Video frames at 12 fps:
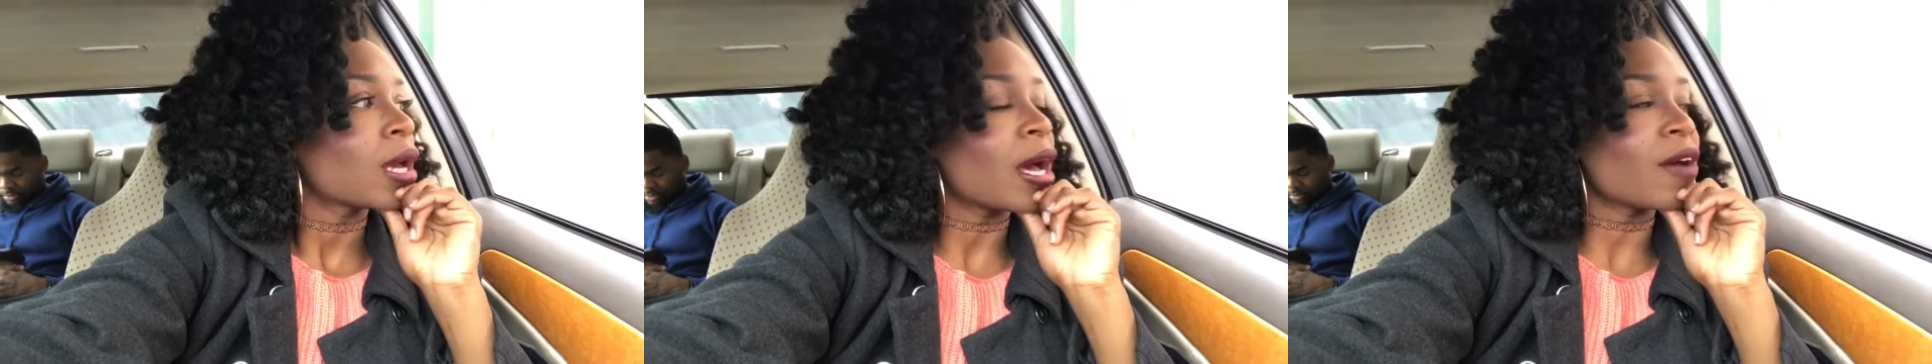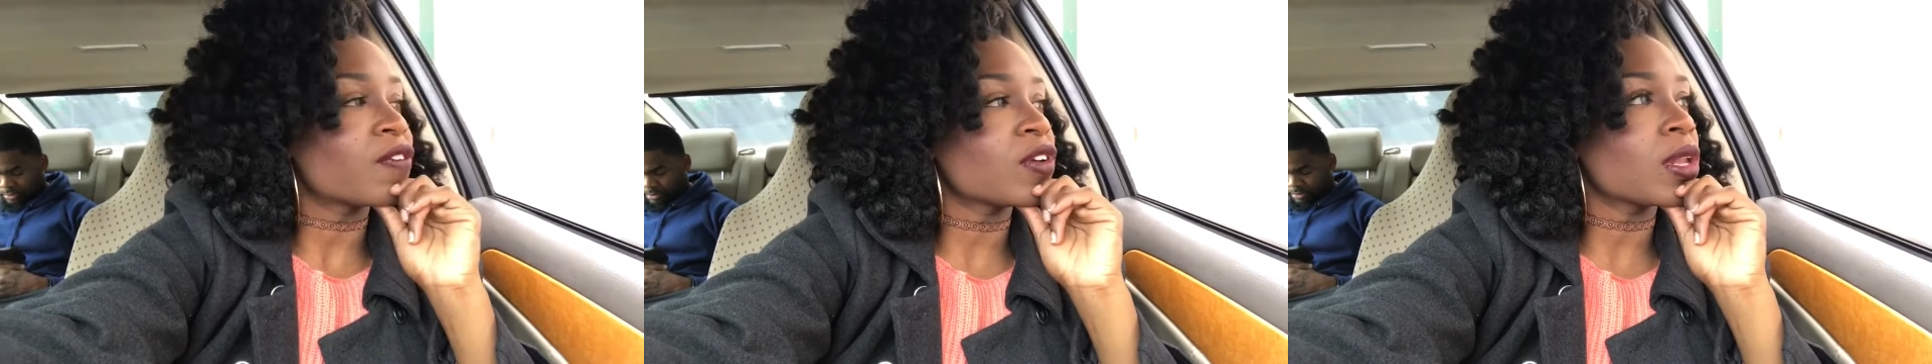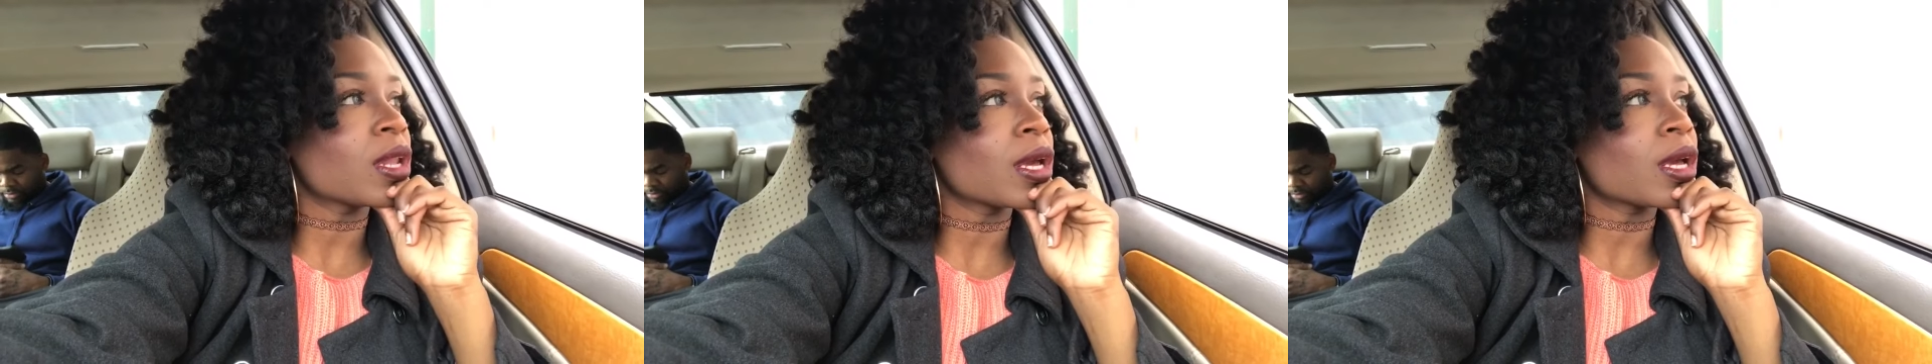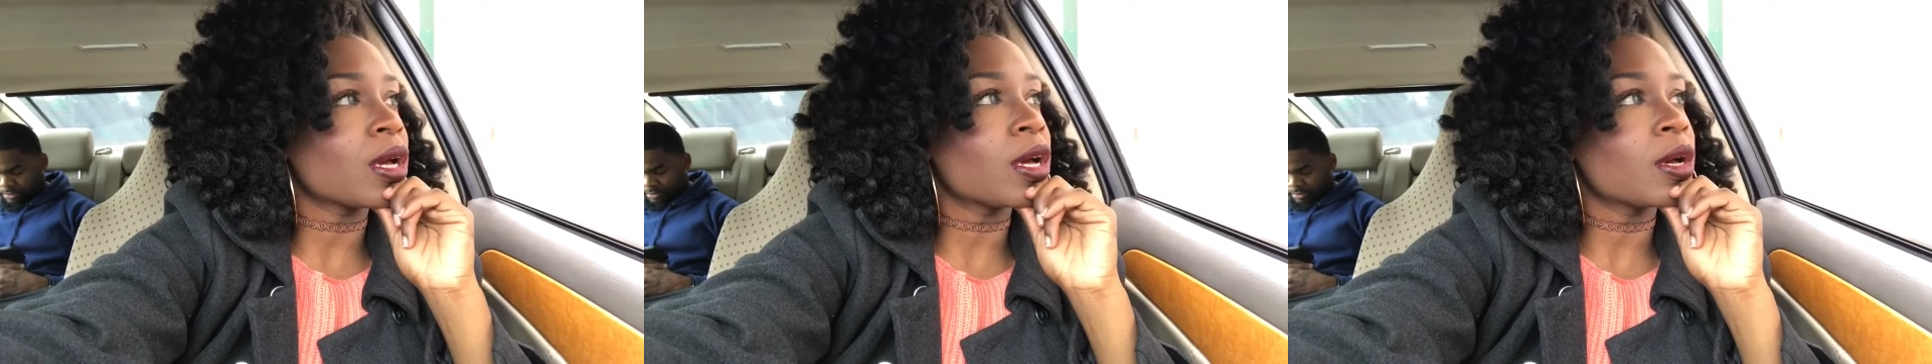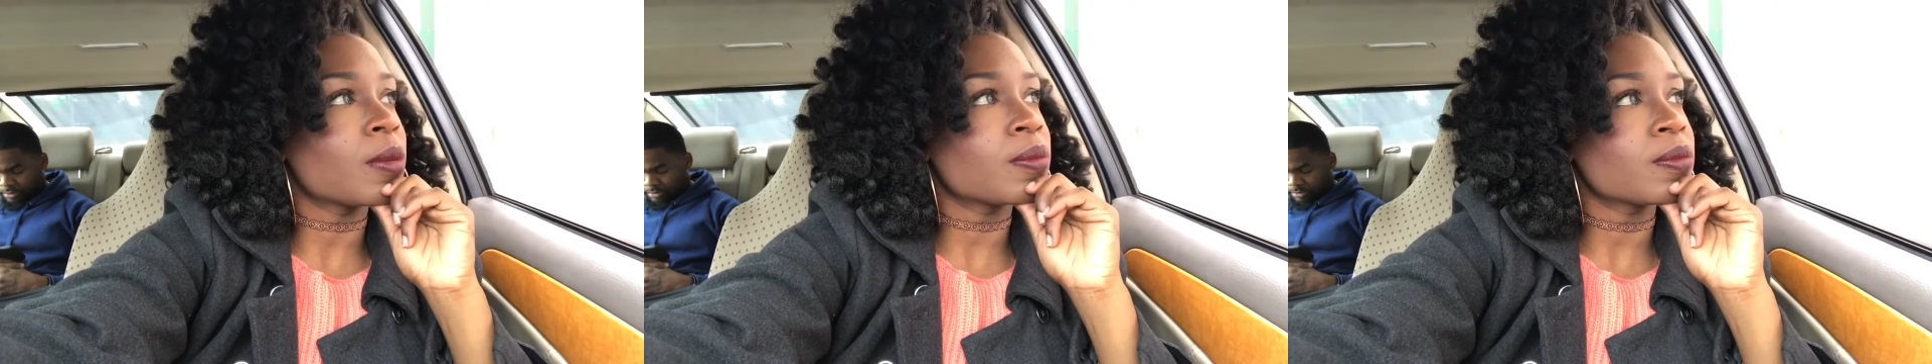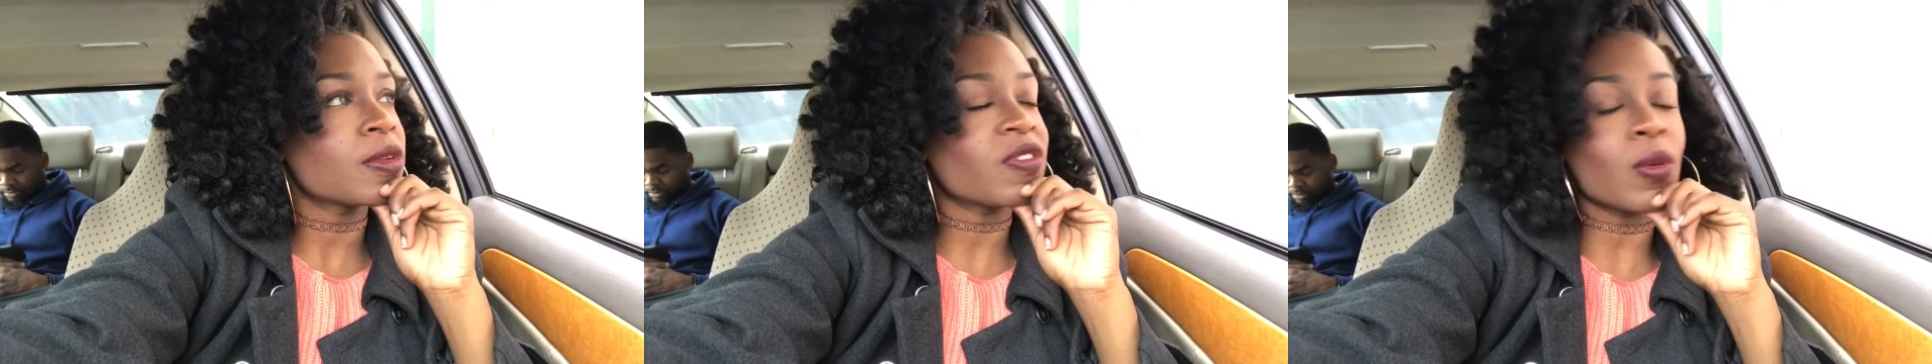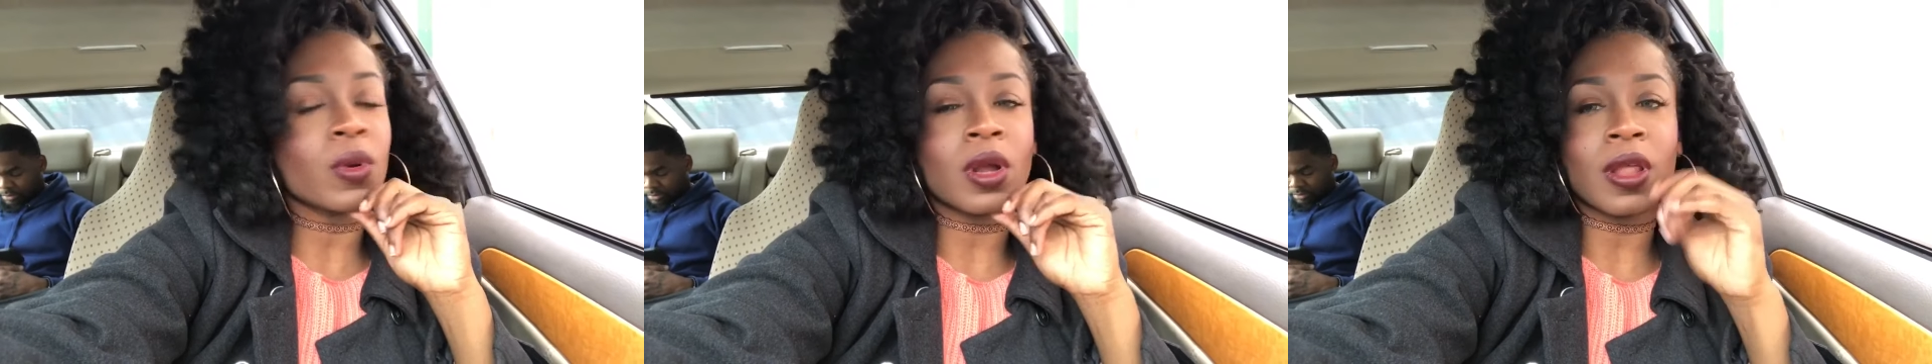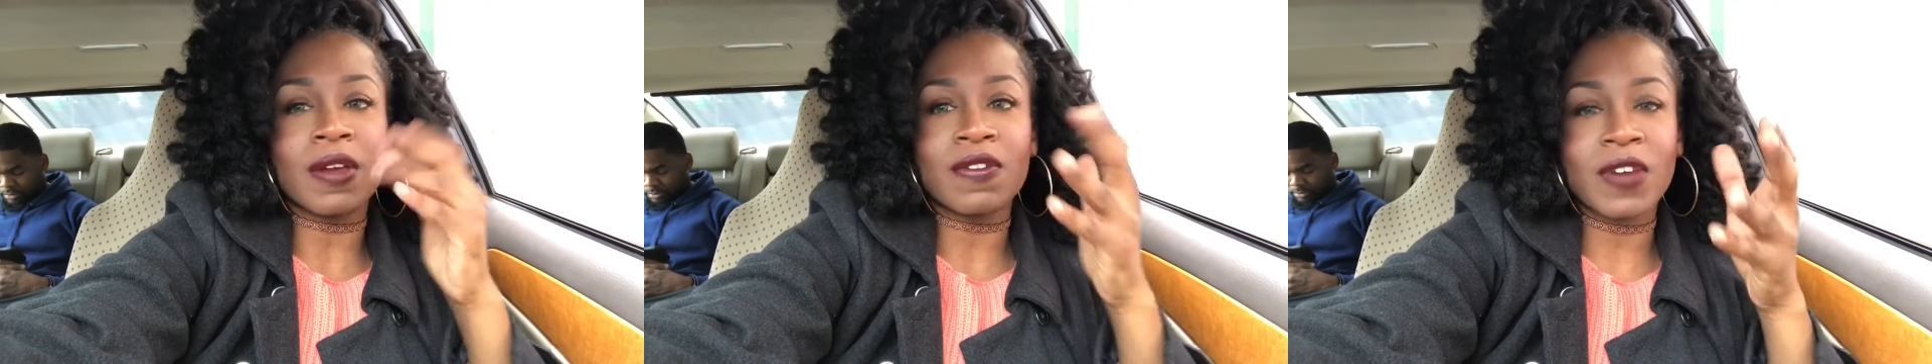I feel like if I want
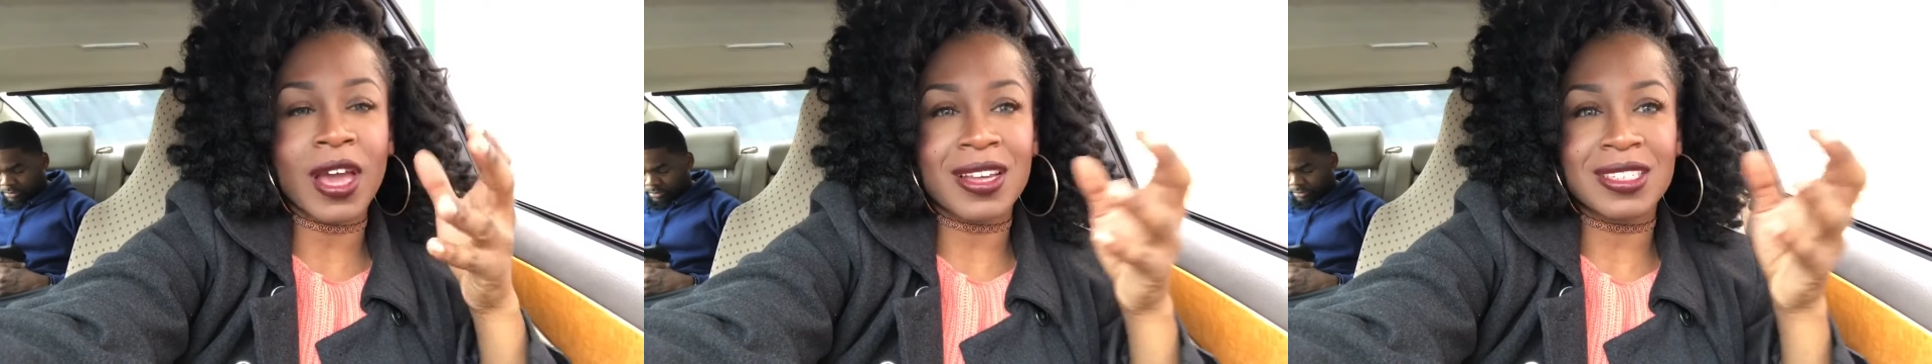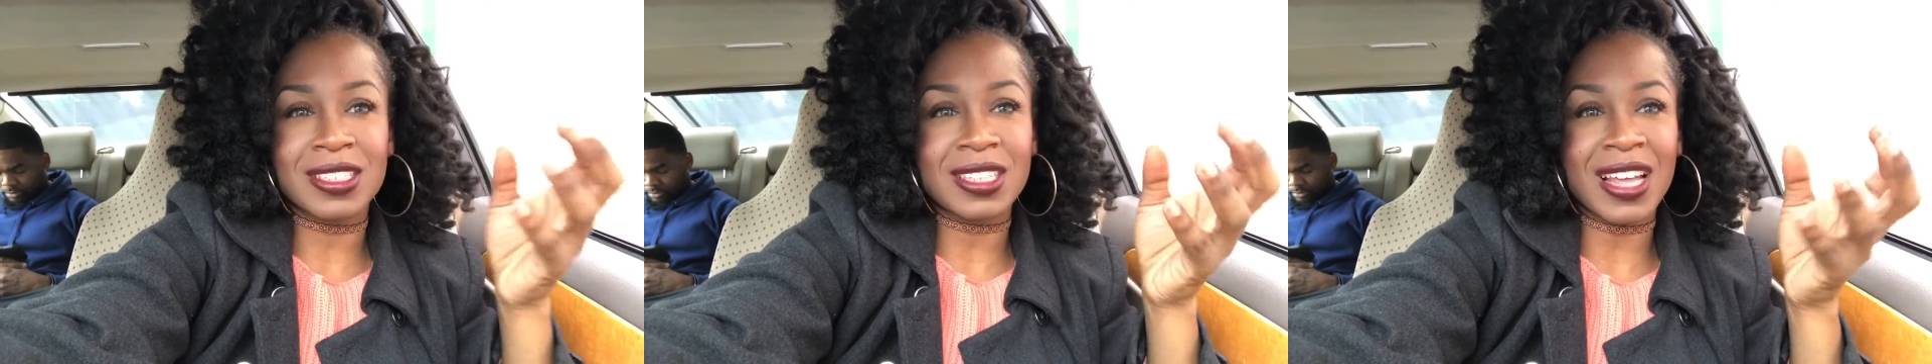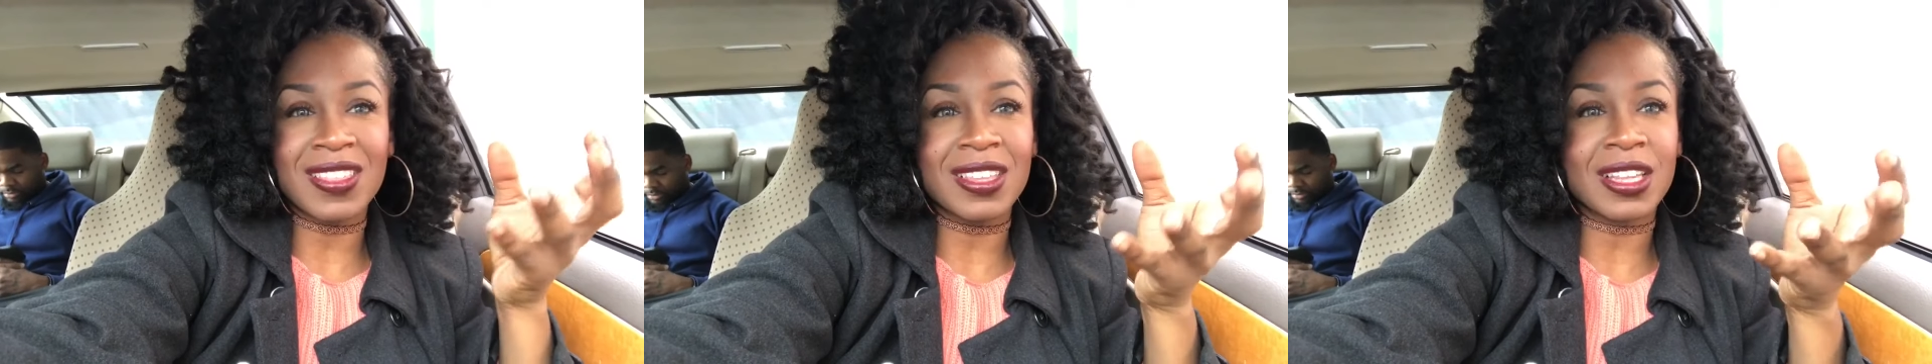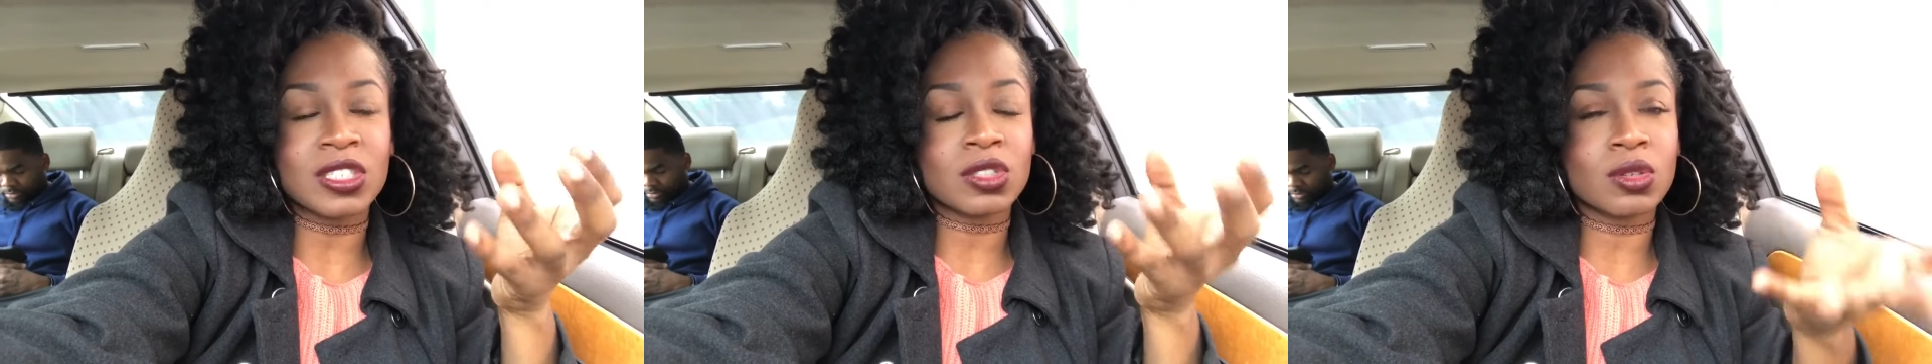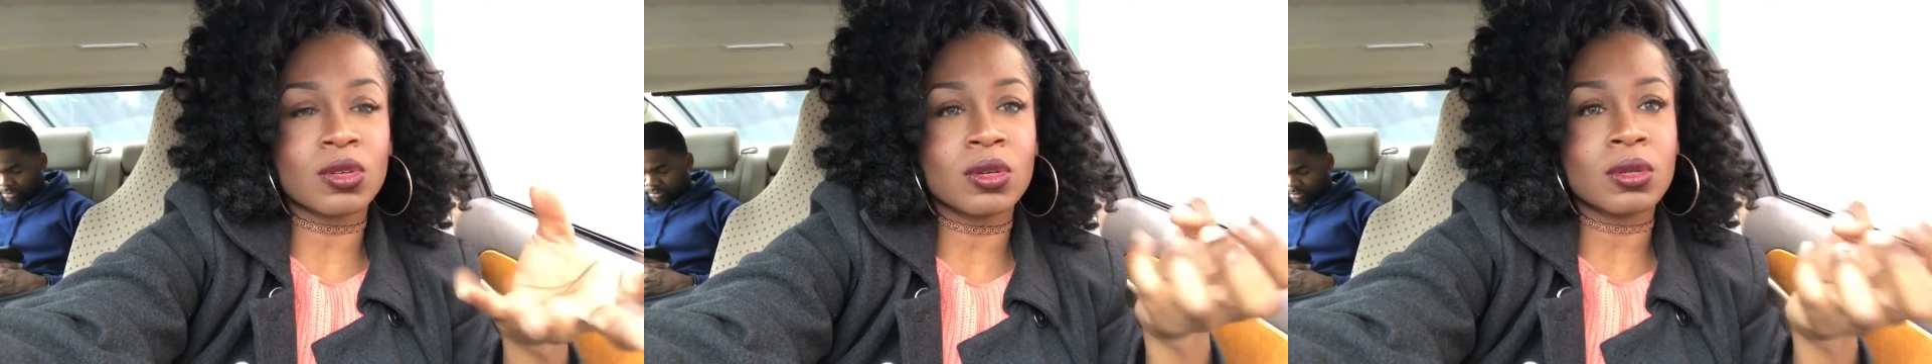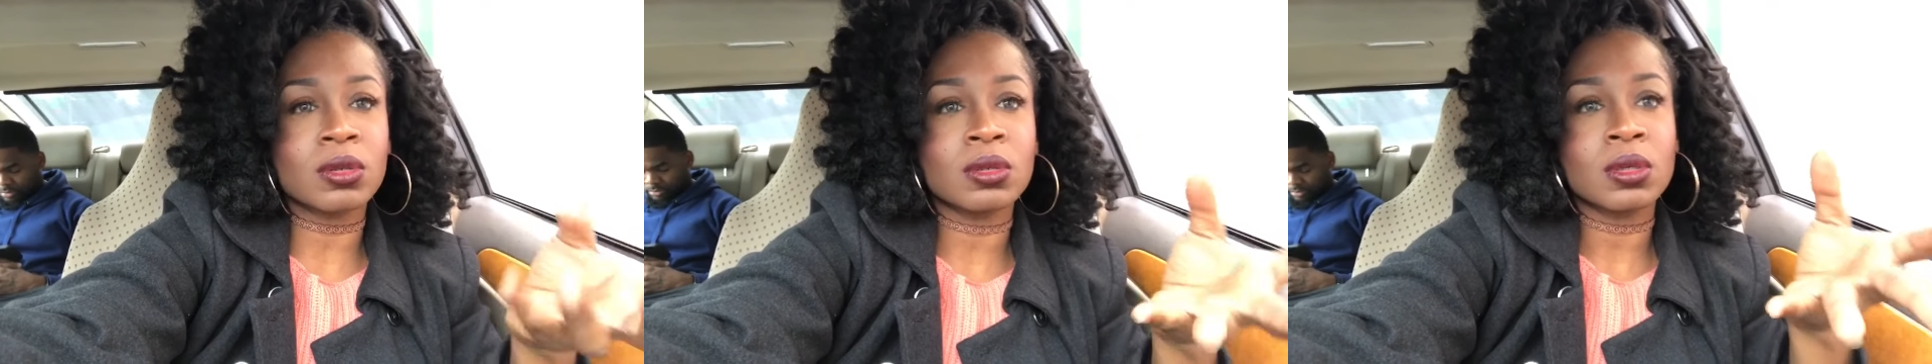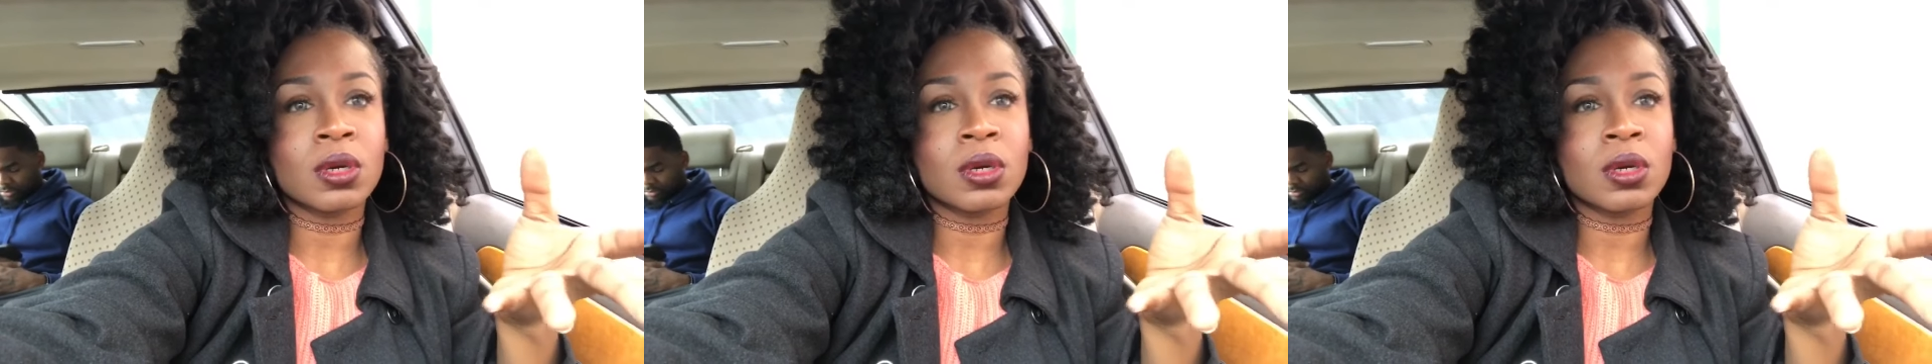all that fat, because I think they still